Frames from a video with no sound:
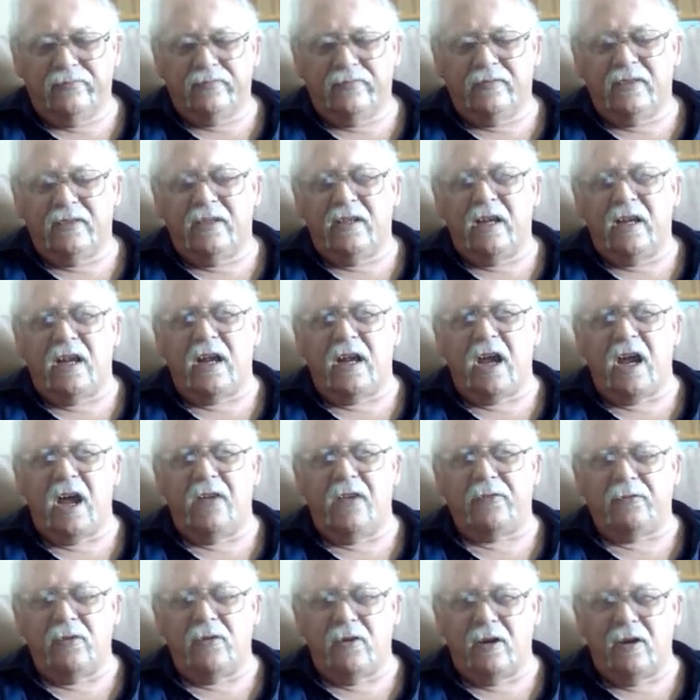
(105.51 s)
It had
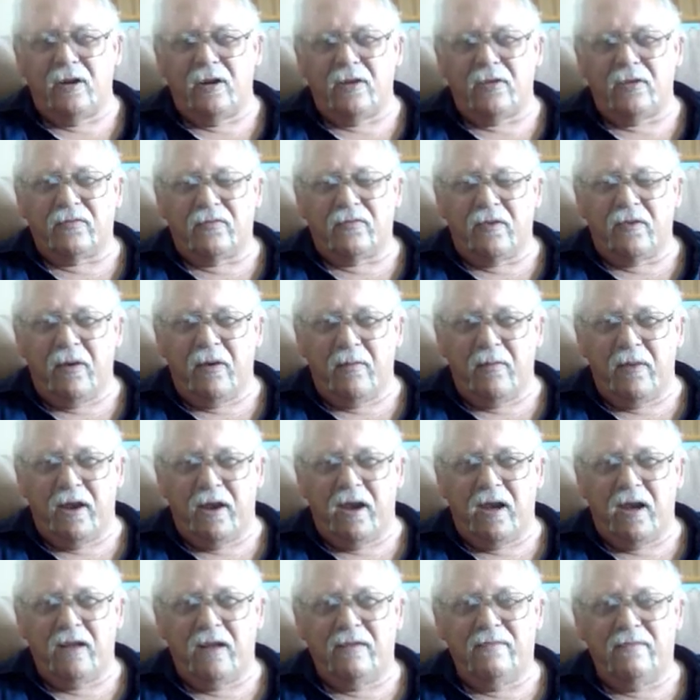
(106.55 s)
arthritis very bad